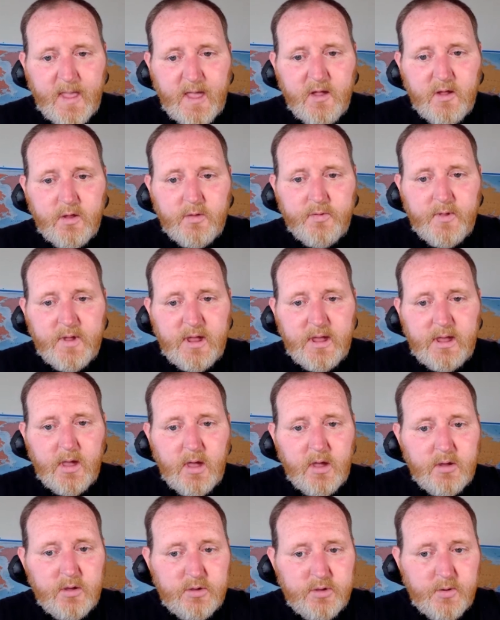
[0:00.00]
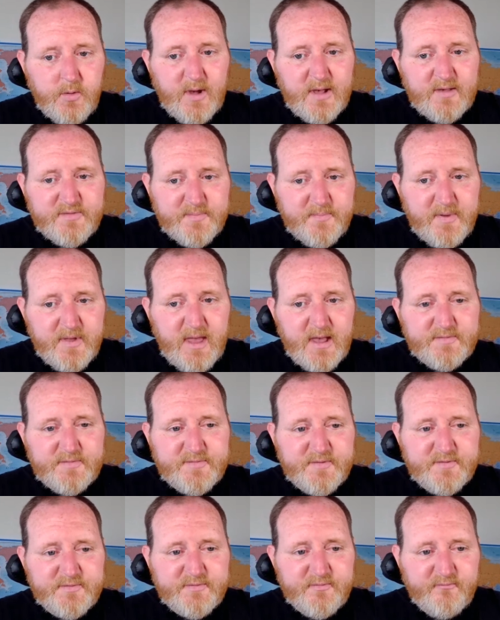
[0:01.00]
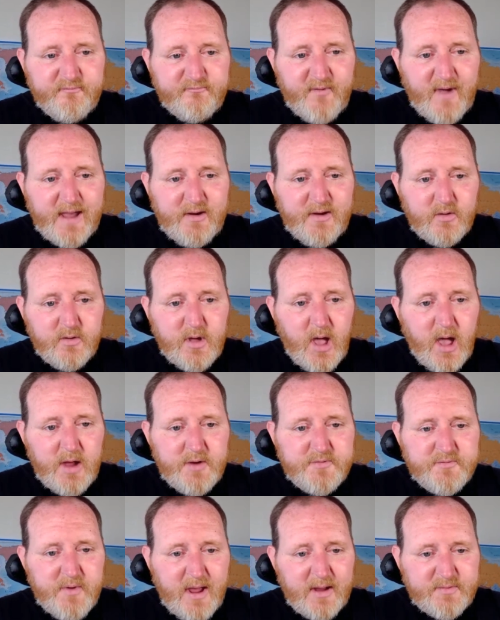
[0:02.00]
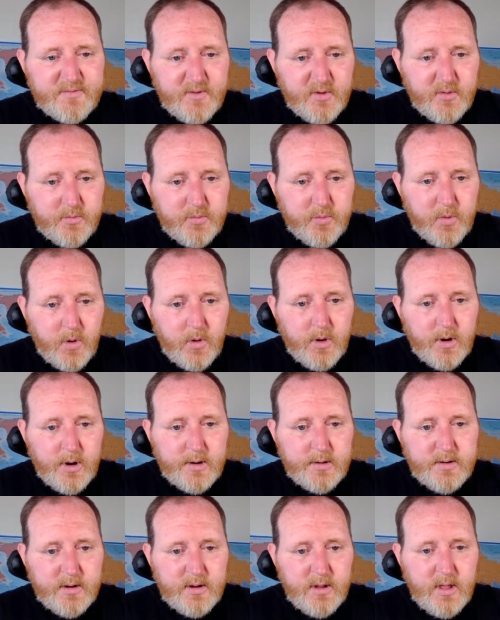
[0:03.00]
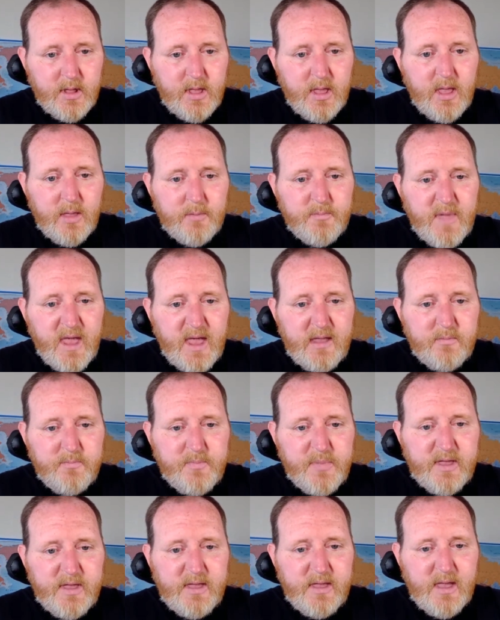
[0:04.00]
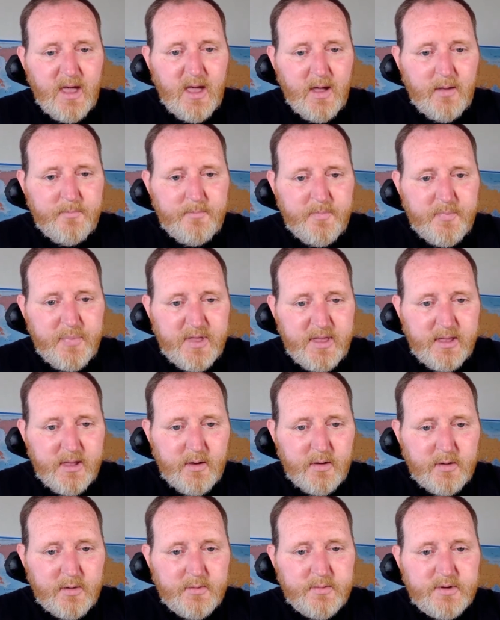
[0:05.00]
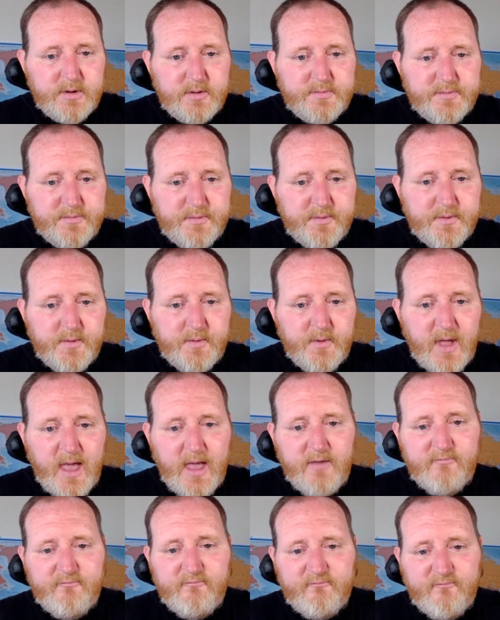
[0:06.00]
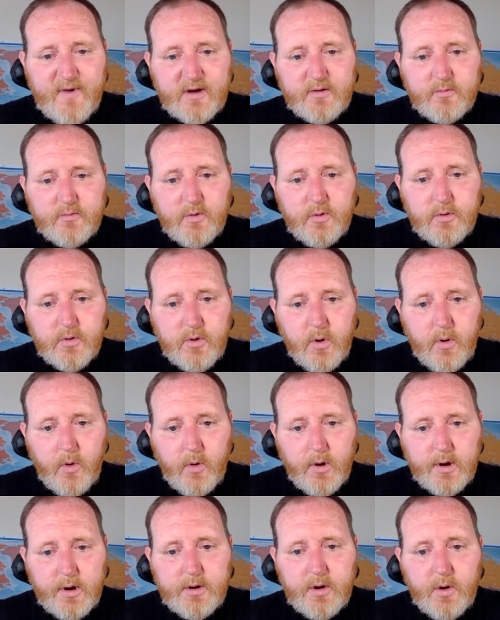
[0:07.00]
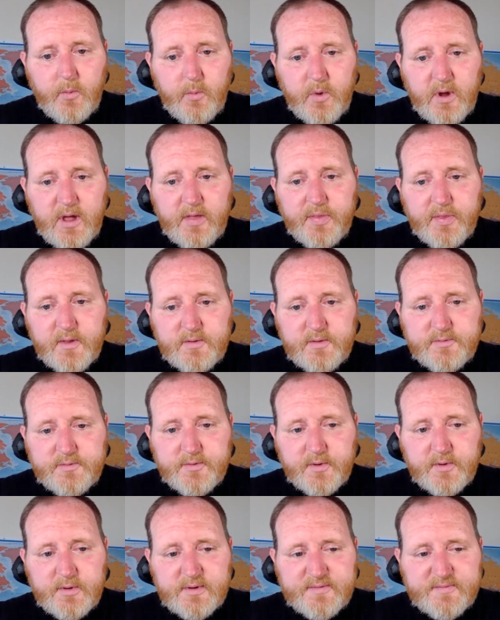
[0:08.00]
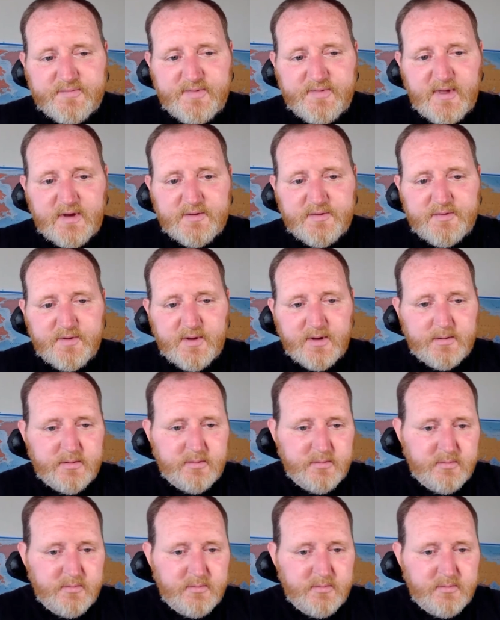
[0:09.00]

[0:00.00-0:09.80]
The USPS's final contract award may be appealed to a federal court with jurisdiction.